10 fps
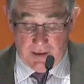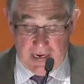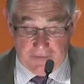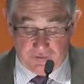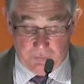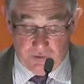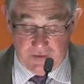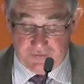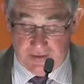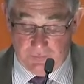After a
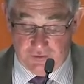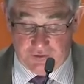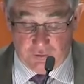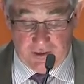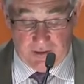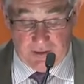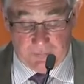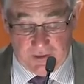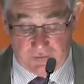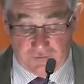brief stint with the Detroit
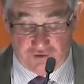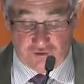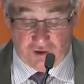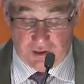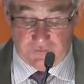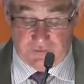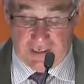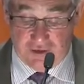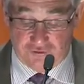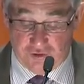Olympics of the short-lived
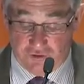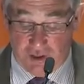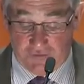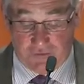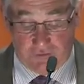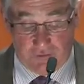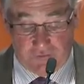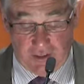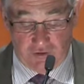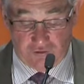National Lacrosse
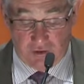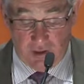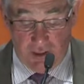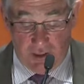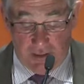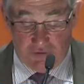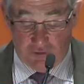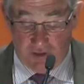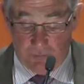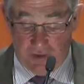Association, he
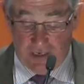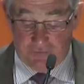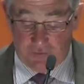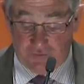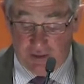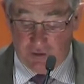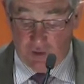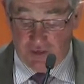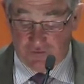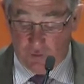joined the Brantford Senior
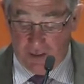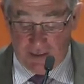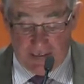A squad in